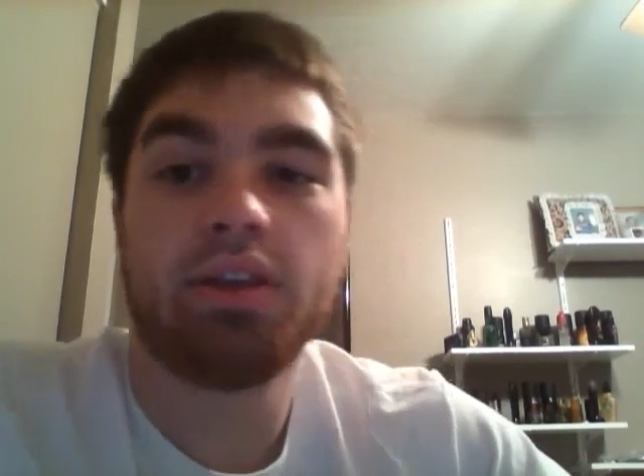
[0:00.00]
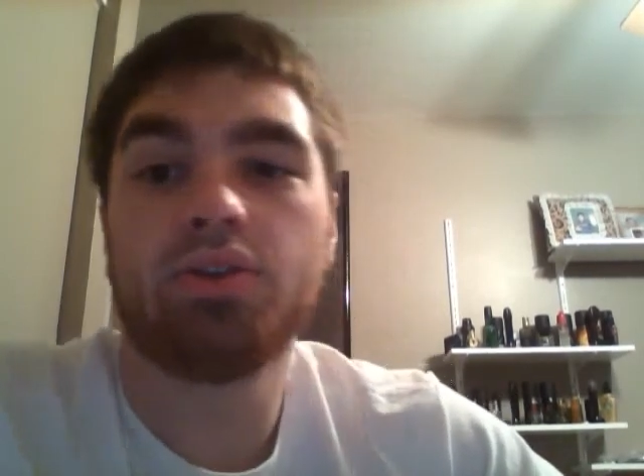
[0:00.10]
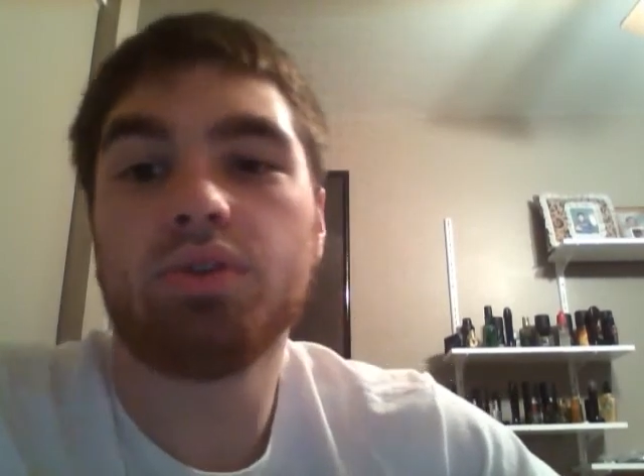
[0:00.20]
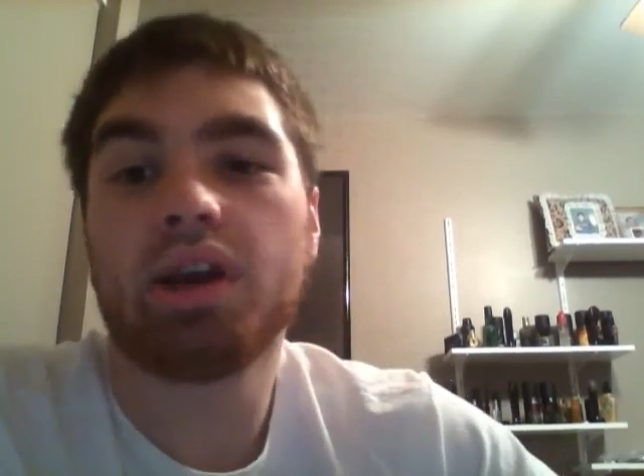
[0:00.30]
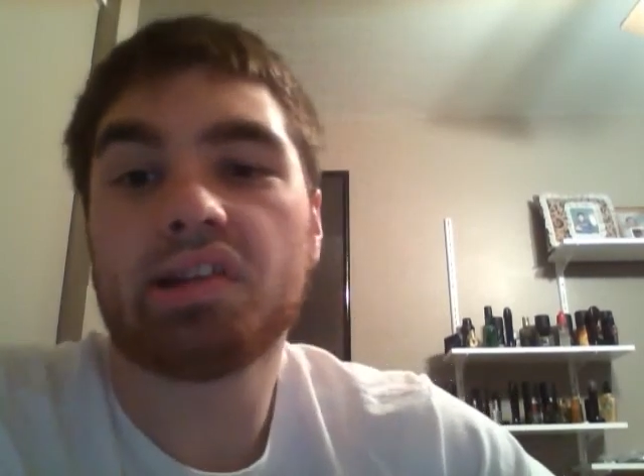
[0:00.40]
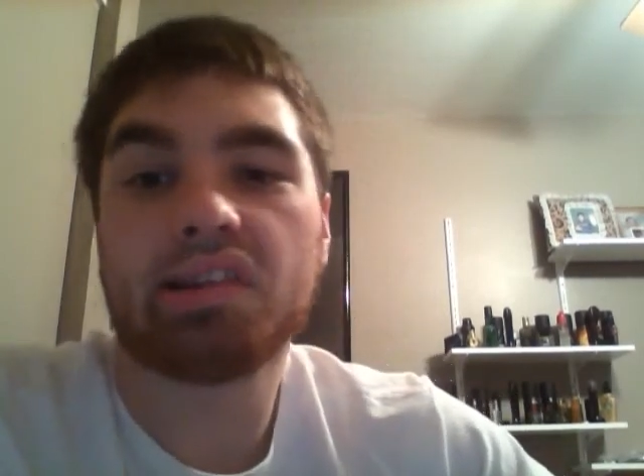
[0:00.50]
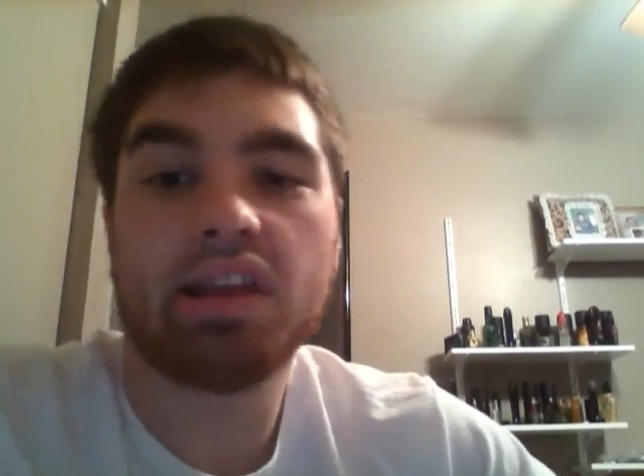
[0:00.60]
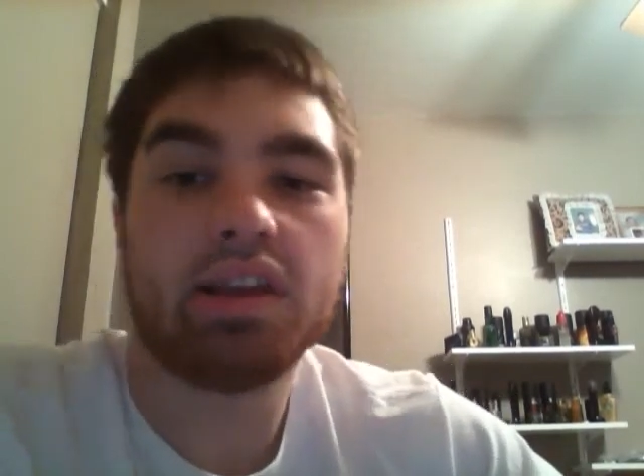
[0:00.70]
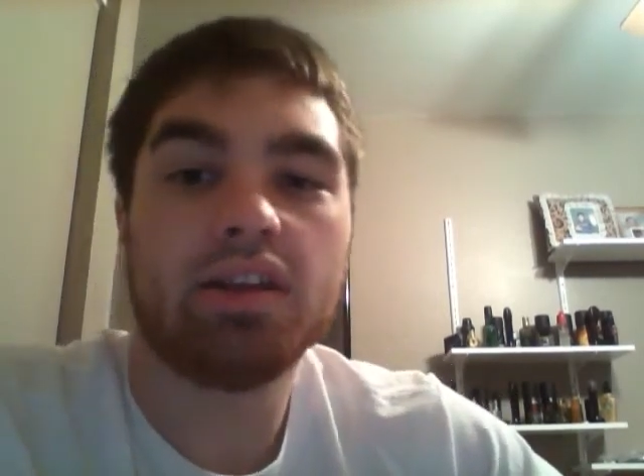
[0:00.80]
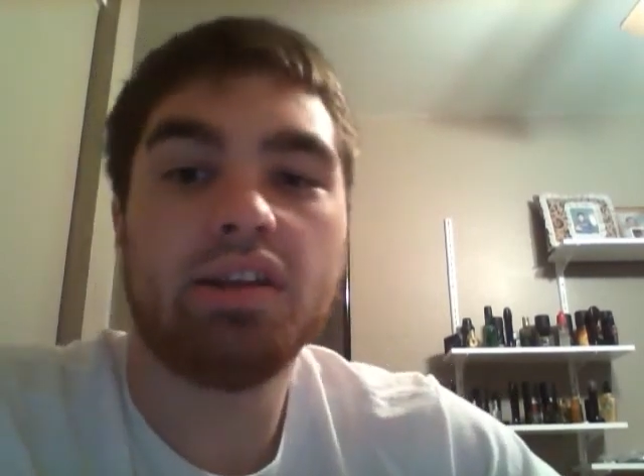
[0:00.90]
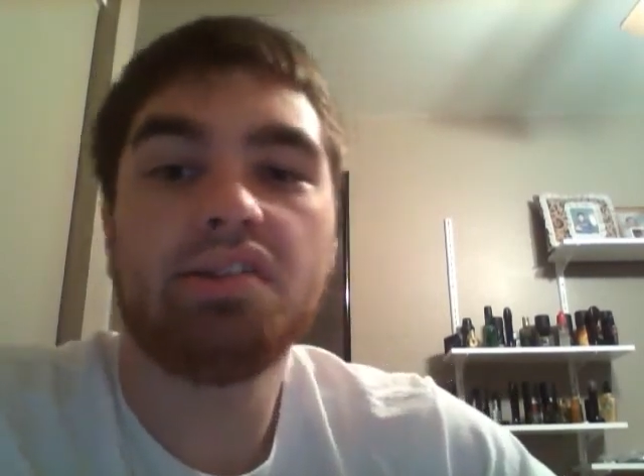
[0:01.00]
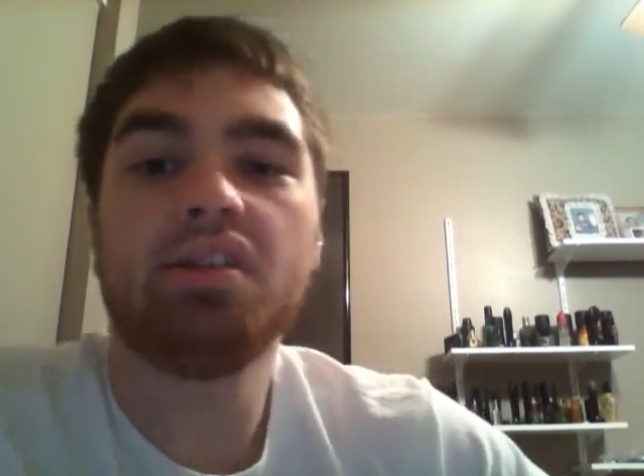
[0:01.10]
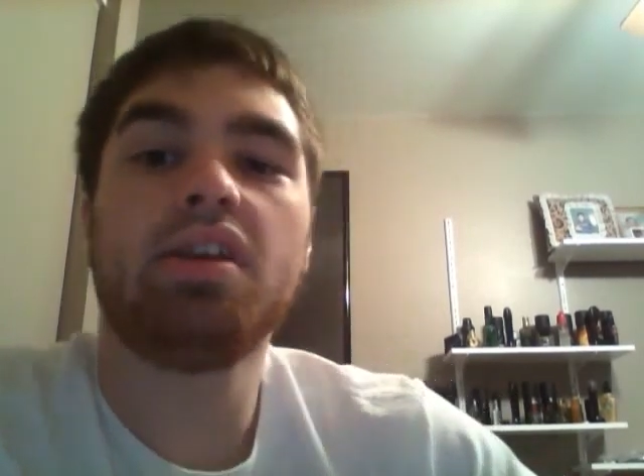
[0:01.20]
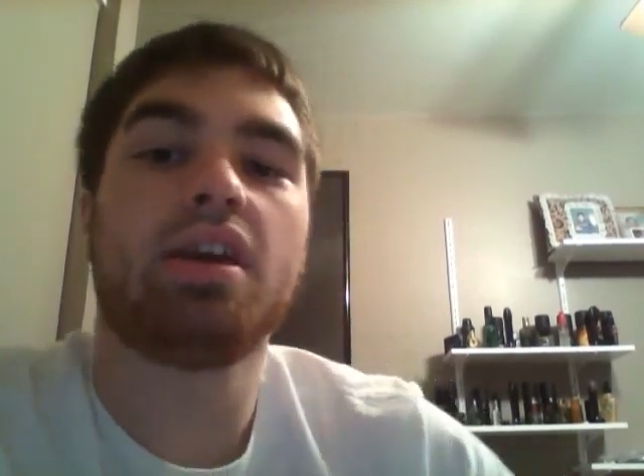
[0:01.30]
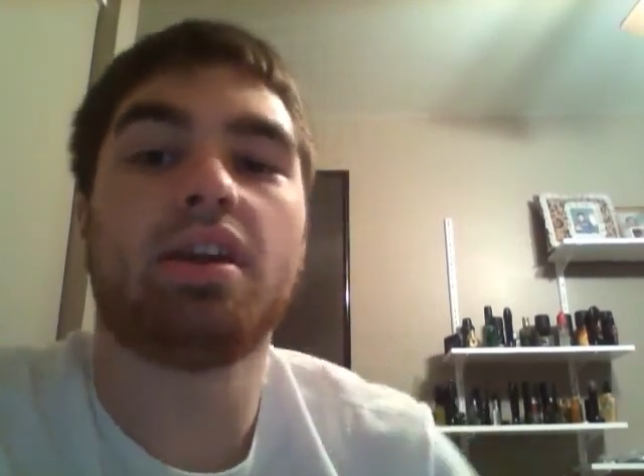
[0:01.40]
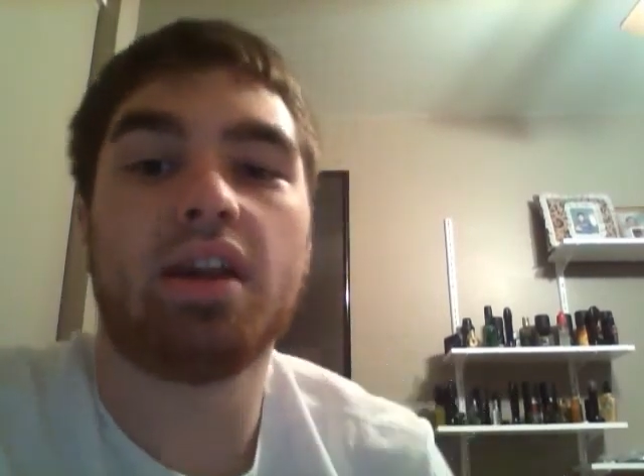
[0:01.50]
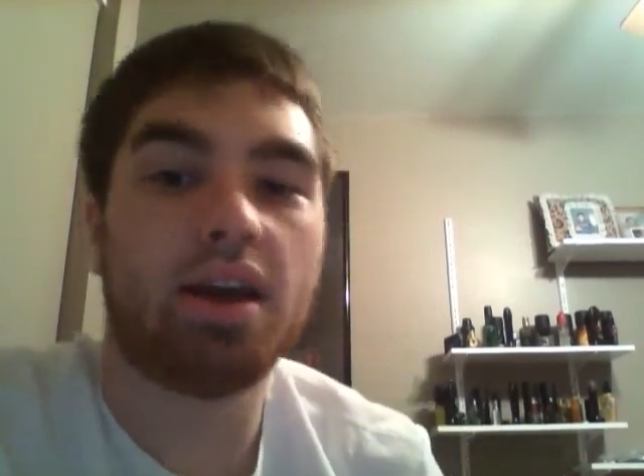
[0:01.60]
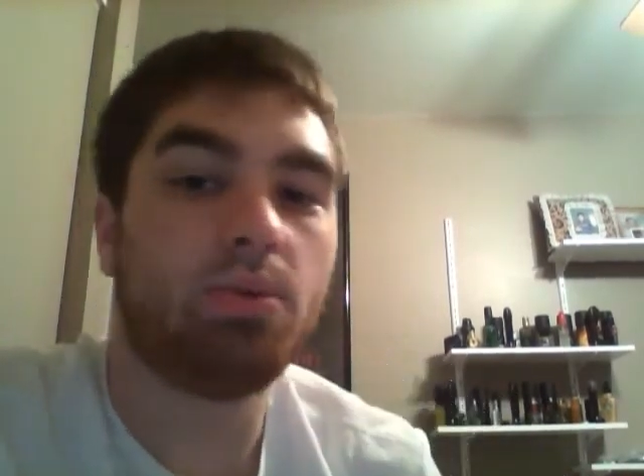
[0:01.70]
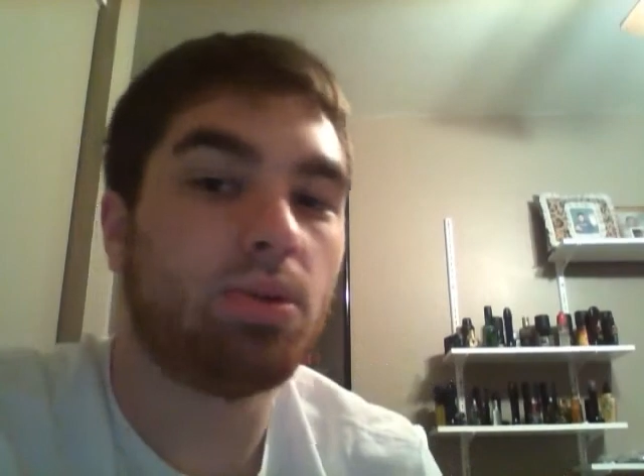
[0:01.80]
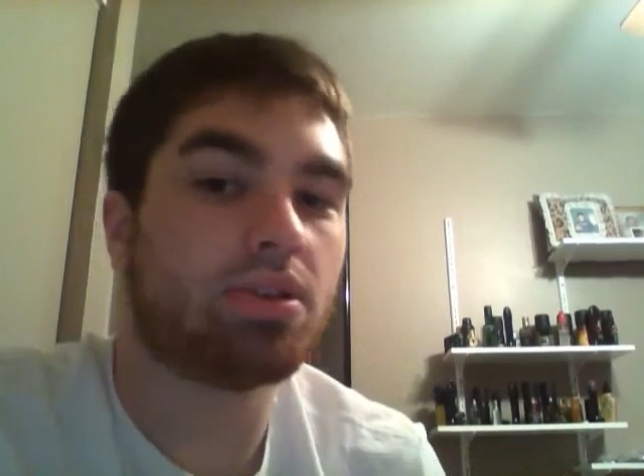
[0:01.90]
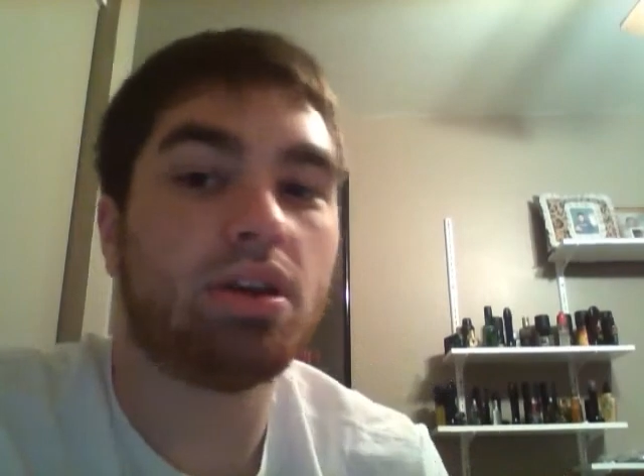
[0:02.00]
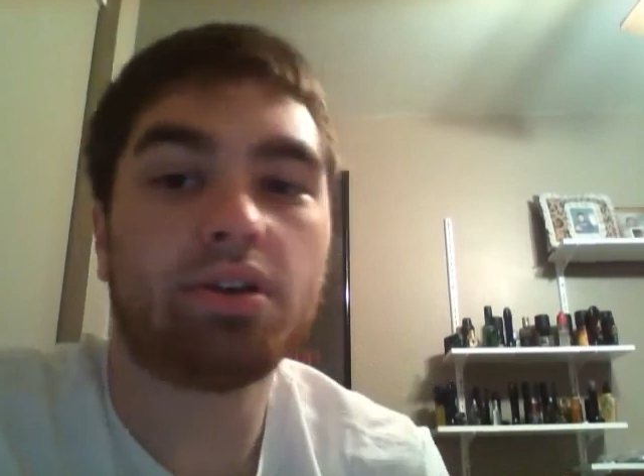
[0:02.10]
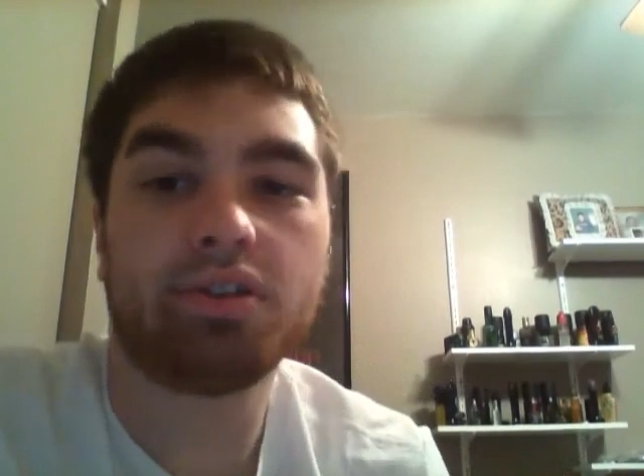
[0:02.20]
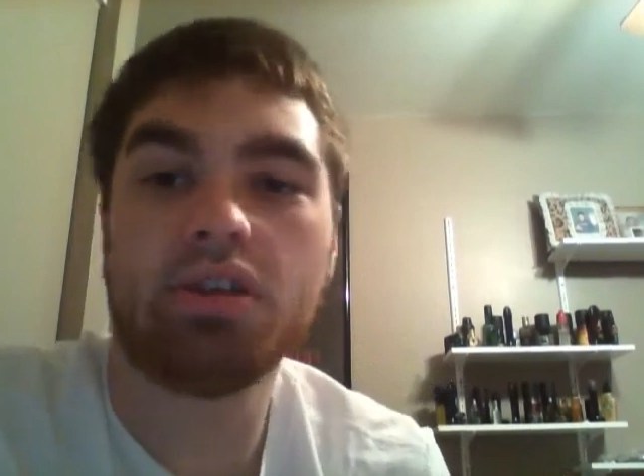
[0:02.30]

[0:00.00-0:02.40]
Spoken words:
you guys take it easy, and I will talk